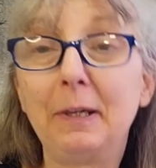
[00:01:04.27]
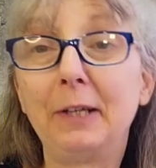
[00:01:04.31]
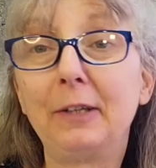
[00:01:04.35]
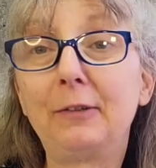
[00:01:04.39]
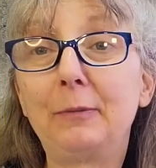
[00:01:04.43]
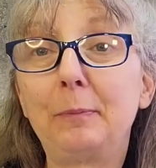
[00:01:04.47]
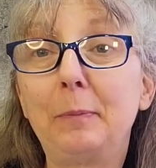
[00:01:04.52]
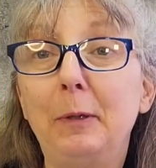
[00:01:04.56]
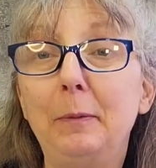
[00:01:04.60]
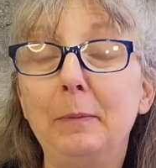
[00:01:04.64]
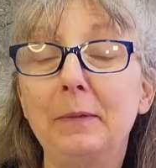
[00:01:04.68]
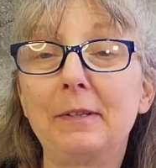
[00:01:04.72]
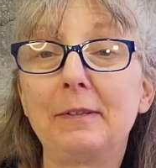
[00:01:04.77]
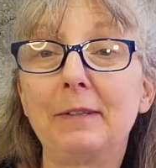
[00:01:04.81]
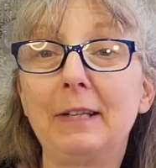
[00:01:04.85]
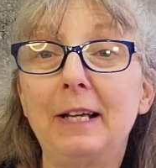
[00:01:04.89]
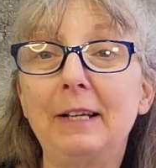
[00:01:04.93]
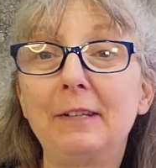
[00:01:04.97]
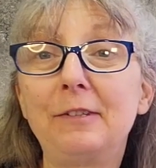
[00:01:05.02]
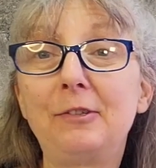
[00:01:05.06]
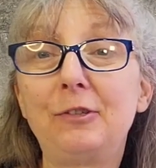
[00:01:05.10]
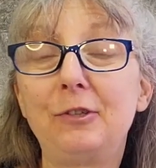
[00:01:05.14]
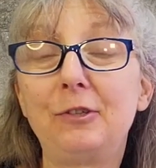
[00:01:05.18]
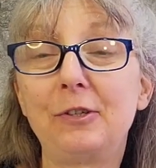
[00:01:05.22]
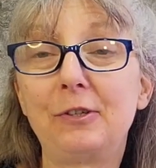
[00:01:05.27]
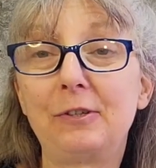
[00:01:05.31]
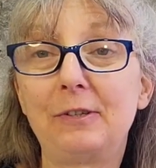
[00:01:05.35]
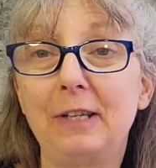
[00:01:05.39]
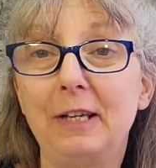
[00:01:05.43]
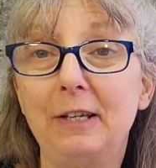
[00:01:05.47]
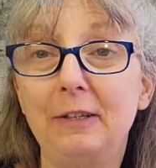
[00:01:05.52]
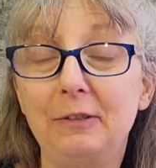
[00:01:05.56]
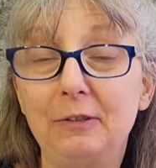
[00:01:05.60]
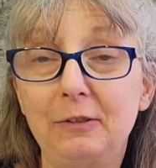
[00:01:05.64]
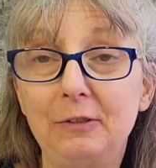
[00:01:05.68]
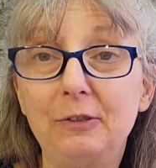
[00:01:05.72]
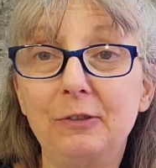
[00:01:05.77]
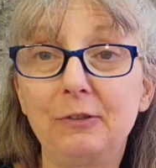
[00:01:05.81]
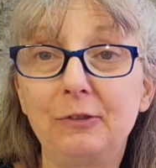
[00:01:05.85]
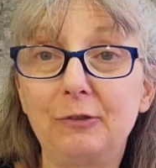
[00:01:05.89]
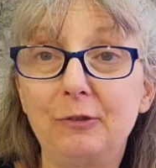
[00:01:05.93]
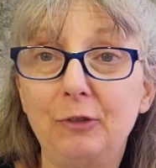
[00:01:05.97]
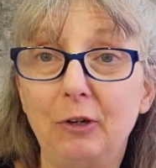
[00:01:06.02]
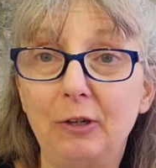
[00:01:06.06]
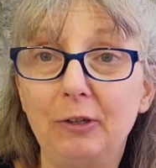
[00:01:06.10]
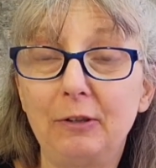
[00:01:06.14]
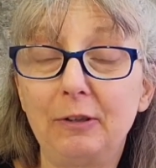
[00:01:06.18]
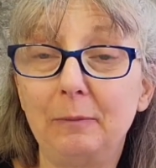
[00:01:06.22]
my experiments last year said to
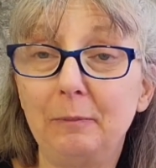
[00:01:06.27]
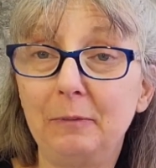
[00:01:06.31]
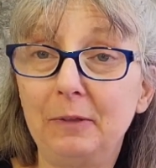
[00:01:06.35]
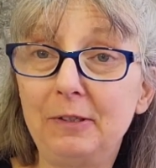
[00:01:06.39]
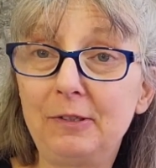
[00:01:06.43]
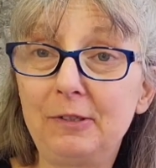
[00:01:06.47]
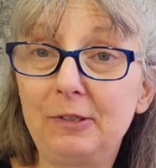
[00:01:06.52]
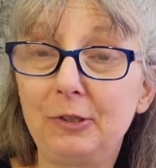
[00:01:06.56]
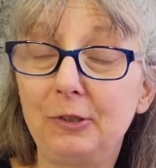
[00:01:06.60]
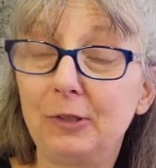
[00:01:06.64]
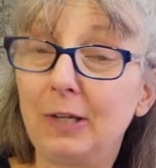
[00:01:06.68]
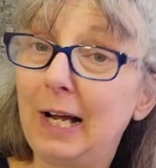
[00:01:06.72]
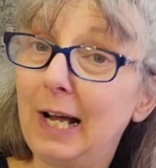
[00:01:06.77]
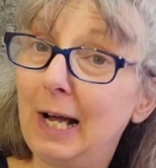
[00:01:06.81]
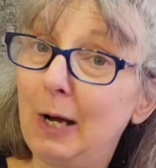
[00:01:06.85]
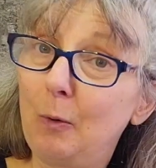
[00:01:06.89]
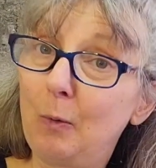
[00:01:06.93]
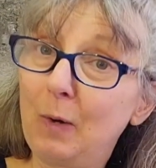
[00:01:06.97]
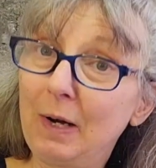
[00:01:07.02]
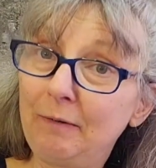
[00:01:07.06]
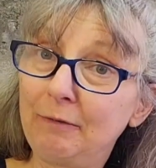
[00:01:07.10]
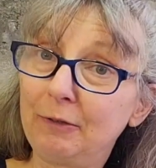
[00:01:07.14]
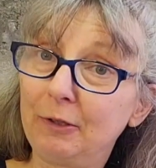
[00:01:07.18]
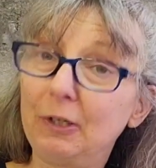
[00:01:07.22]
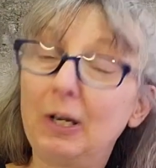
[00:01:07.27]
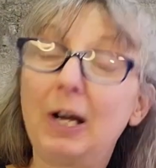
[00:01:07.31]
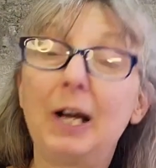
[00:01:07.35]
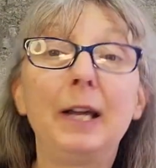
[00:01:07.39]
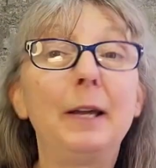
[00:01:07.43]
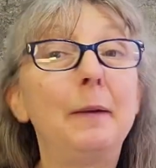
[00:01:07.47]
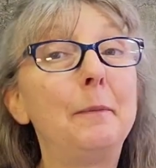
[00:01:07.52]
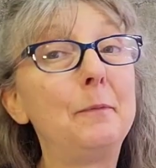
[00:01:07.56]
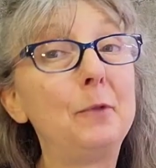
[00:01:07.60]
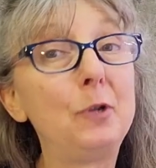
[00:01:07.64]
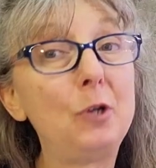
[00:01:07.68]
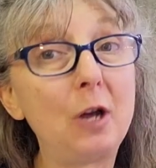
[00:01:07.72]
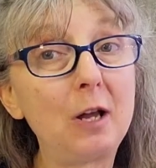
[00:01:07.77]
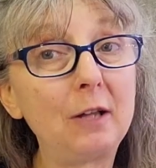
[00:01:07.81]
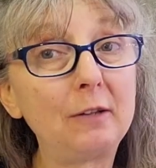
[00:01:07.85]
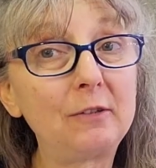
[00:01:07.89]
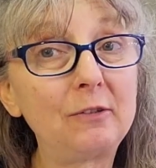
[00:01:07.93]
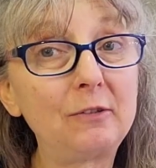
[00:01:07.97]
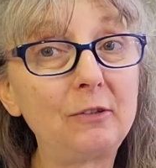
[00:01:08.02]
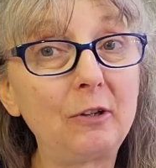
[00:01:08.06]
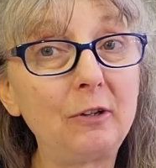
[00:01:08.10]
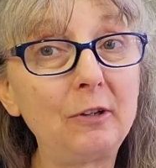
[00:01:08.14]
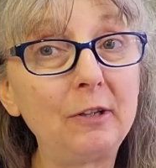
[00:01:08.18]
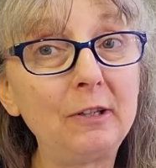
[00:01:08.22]
start them this year. However, I am not
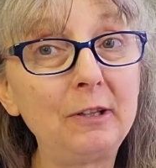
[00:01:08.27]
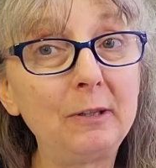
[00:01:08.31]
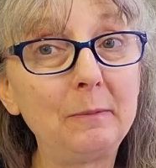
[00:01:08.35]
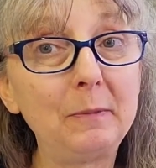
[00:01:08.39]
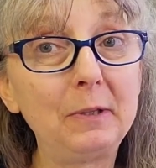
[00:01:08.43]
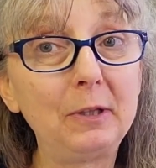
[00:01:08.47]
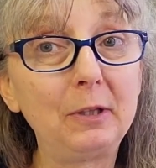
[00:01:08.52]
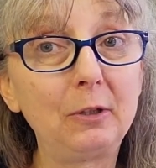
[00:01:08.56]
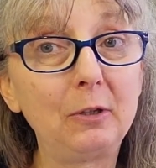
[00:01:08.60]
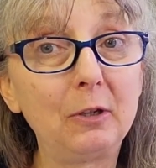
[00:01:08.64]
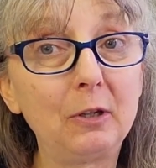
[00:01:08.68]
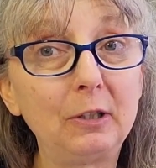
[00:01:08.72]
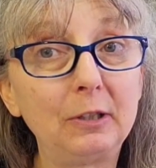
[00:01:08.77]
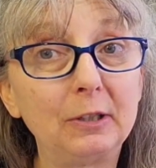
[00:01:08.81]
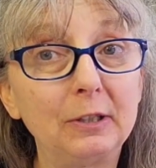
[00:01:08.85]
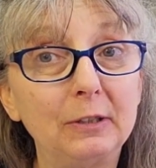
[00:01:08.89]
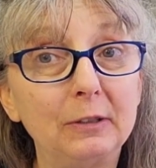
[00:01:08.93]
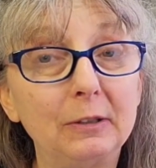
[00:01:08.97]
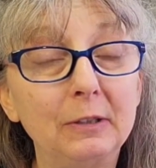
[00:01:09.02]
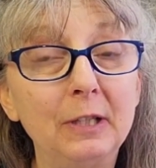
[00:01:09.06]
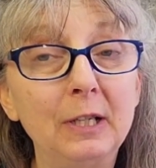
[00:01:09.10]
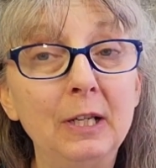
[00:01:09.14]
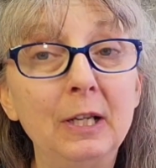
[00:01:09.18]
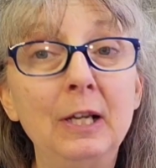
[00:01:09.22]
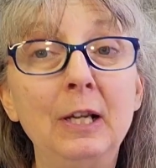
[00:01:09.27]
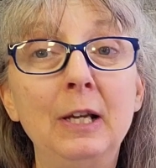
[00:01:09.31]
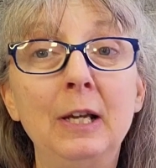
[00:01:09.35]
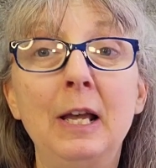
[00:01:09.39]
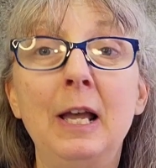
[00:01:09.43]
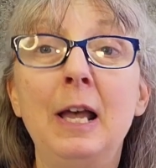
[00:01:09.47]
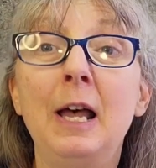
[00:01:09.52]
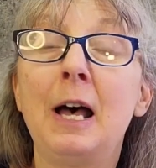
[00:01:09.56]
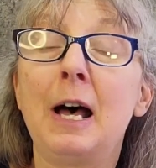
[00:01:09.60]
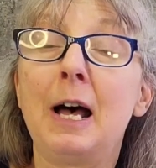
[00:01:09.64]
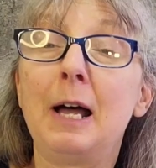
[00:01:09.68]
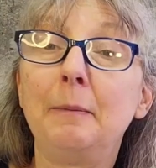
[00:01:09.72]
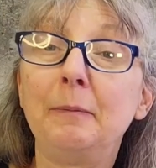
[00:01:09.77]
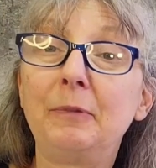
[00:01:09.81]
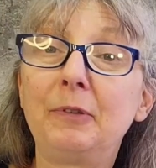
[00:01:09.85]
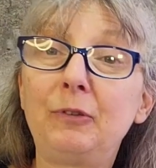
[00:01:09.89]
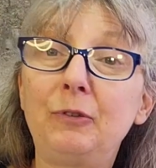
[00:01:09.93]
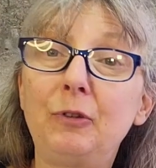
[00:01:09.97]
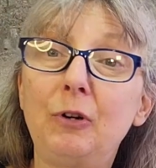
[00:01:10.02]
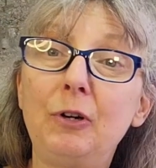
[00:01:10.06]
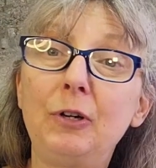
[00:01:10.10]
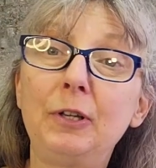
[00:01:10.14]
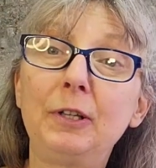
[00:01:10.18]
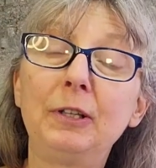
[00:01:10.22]
starting them in the garden. I'm
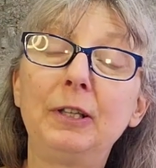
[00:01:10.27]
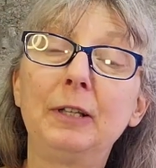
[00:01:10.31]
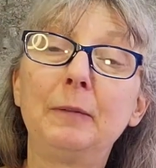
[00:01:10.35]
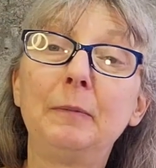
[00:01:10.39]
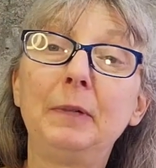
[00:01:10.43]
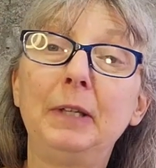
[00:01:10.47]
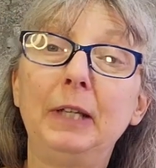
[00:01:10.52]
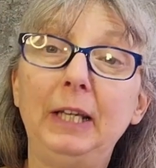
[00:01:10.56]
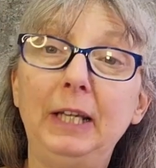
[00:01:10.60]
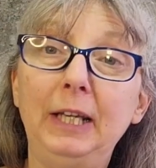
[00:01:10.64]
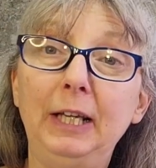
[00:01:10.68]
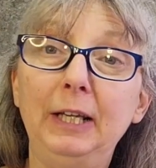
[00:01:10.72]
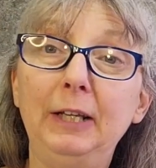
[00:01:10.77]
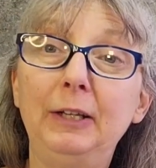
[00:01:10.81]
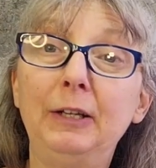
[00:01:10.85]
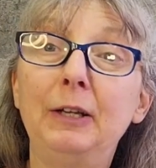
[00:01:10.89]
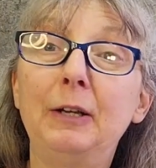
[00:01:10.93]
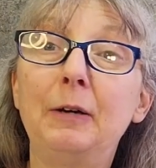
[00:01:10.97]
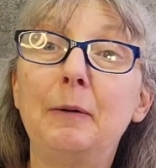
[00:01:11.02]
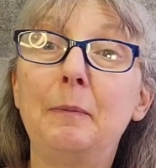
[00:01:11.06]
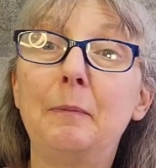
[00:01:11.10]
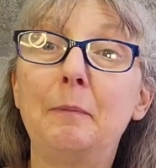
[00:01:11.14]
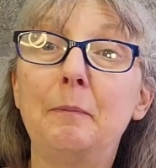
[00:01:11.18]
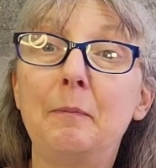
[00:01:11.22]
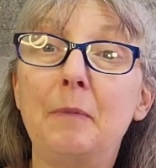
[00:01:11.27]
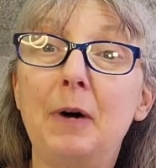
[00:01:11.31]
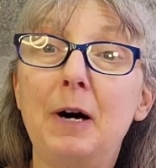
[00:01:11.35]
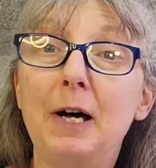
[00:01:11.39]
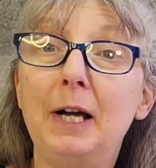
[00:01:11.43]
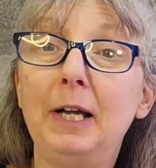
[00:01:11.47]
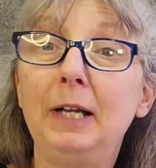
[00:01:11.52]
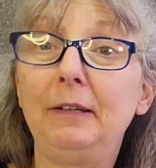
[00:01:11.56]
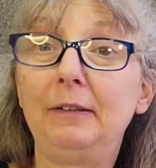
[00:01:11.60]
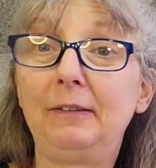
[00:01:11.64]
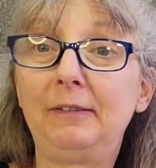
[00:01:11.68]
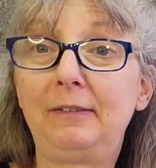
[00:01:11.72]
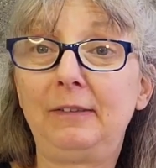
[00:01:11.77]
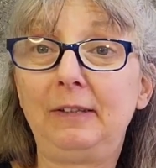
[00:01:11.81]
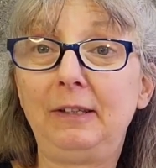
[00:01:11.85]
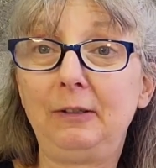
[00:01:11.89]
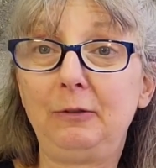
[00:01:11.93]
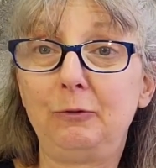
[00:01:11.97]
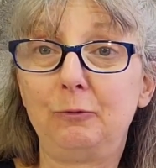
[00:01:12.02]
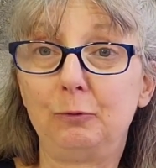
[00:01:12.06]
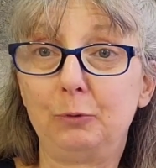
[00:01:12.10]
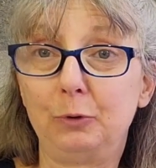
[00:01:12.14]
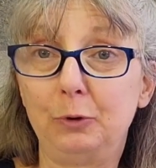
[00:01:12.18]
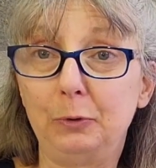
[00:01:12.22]
starting them in my
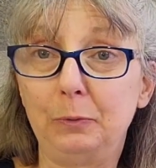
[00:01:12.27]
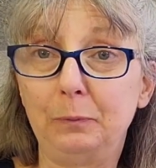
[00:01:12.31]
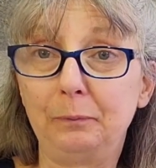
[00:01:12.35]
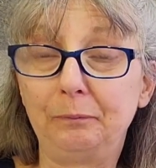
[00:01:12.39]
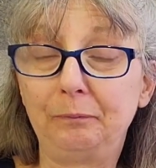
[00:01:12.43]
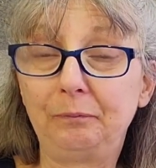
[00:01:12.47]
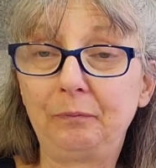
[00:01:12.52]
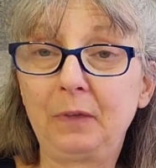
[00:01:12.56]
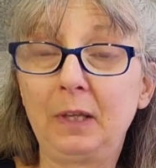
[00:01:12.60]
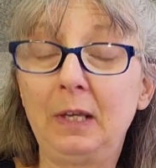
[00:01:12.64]
seed room.